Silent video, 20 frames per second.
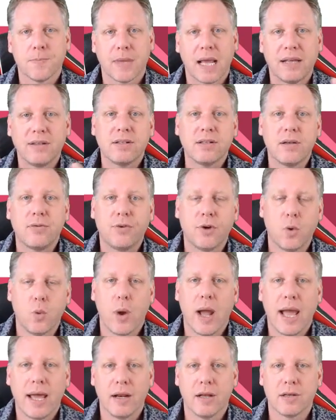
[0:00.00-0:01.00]
has a different
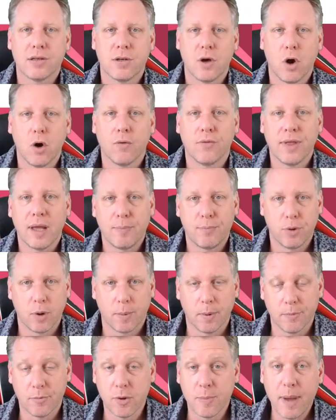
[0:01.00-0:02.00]
awareness of their
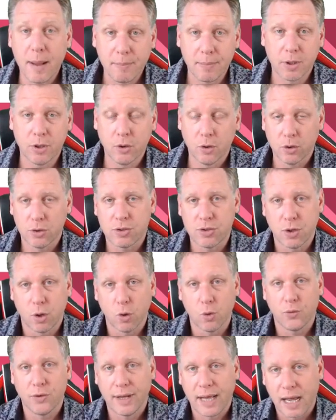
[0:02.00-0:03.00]
problem. Remember, you're
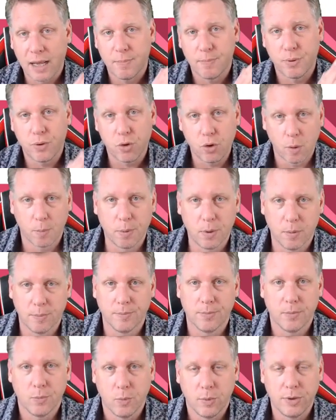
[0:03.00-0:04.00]
solving a problem
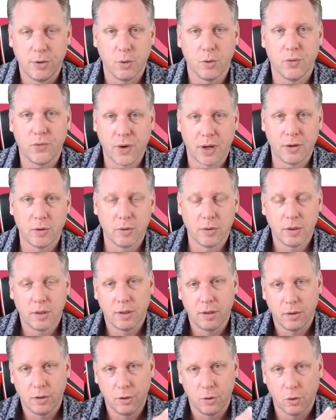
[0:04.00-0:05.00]
with your funnel.
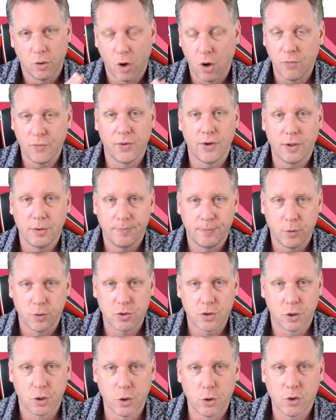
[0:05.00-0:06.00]
Your offer, your
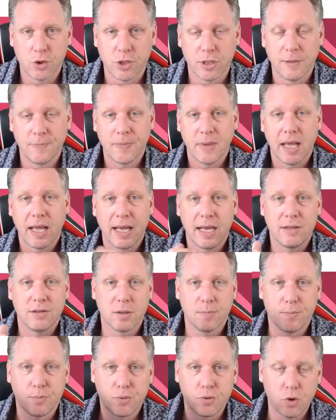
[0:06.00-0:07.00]
solution is a
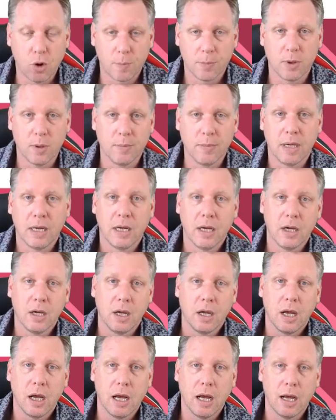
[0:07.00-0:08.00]
problem
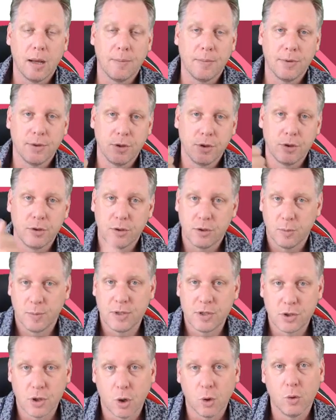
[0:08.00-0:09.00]
to be
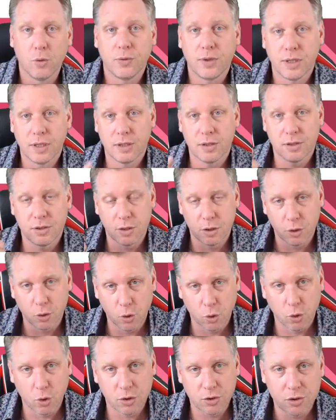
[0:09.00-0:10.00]
solved.
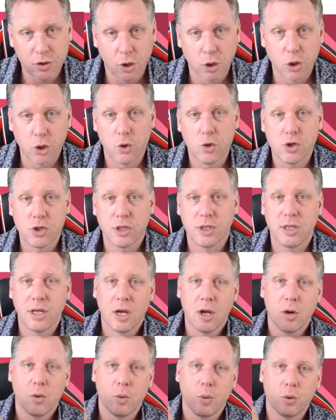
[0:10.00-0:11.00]
Your solution
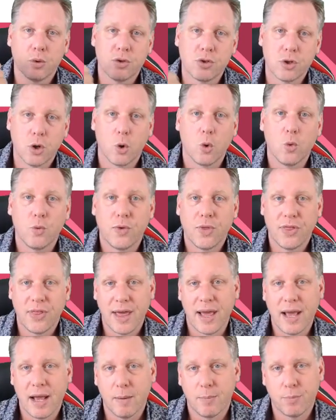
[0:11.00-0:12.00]
will solve
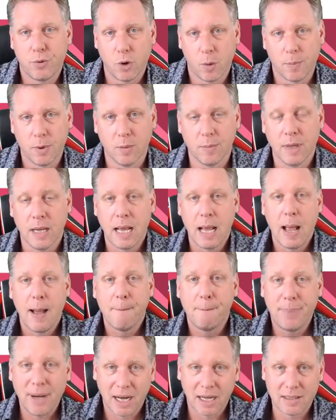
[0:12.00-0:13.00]
their problem.
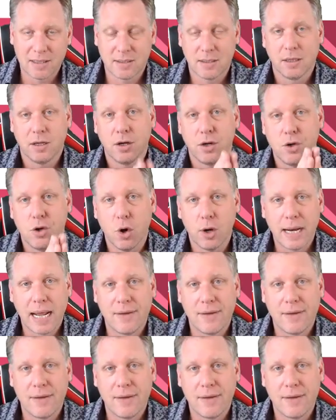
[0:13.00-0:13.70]
But not